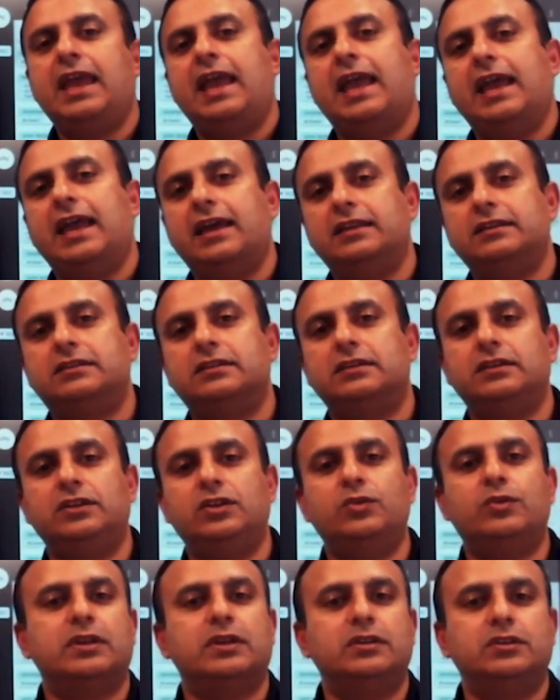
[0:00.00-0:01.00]
and
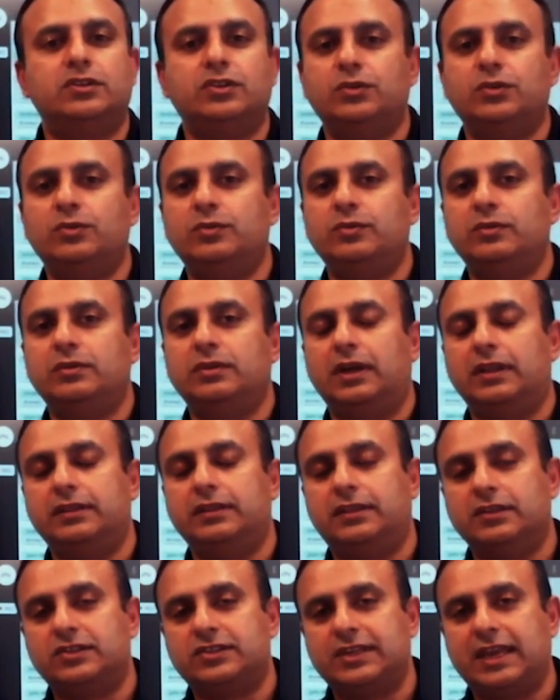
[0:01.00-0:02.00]
you can do
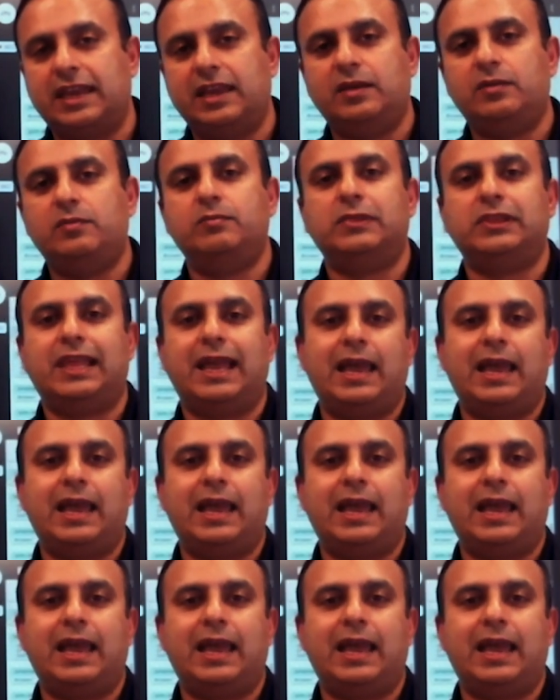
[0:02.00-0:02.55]
the same